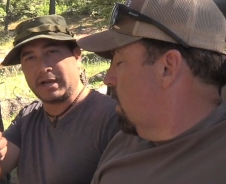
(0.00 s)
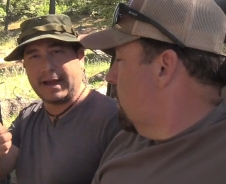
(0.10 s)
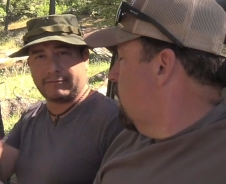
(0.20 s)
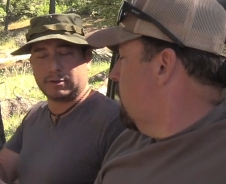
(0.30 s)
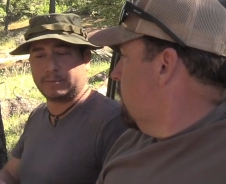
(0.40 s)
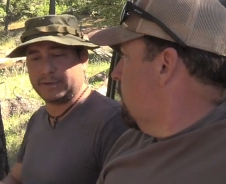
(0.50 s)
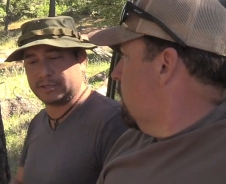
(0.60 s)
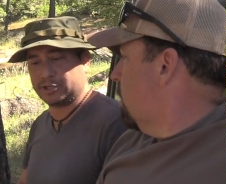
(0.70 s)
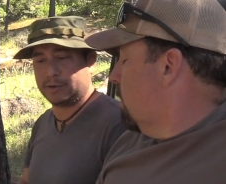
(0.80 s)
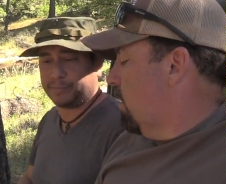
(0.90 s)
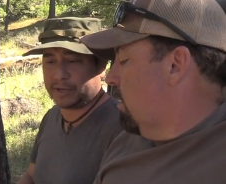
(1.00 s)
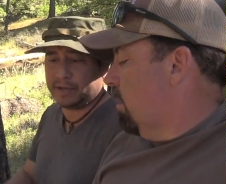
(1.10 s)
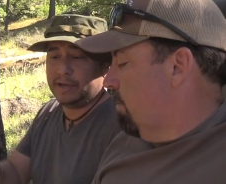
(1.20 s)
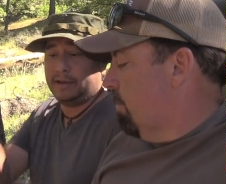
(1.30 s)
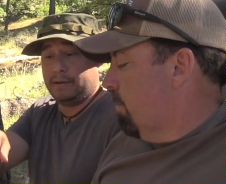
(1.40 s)
Speaker 1: to have a little bit of jimping.
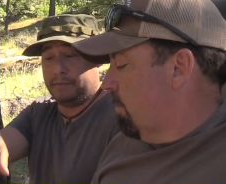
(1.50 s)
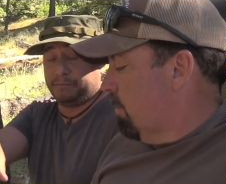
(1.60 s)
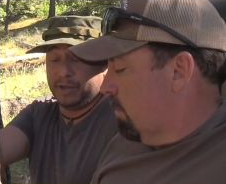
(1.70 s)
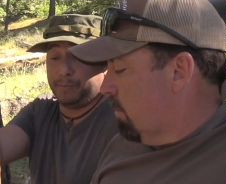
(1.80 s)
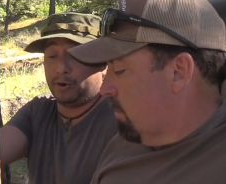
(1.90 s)
Me